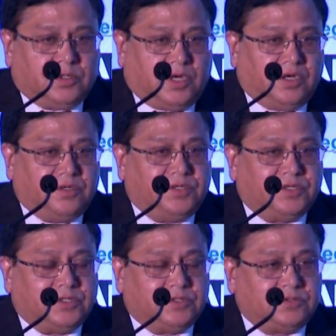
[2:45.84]
And
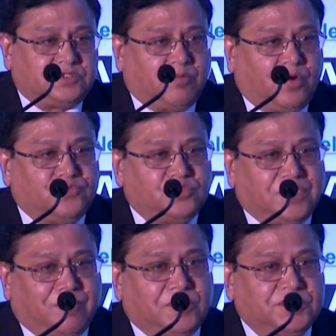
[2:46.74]
some of those
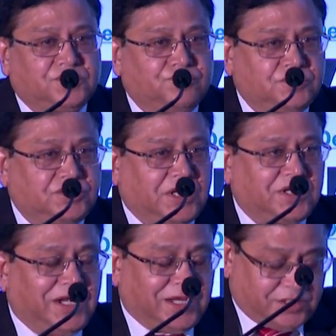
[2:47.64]
numbers which I
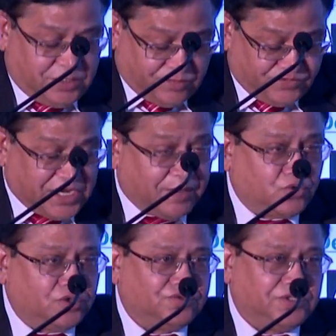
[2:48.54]
collected, which I'm
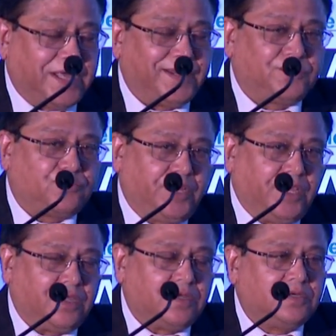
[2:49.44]
going to narrate today,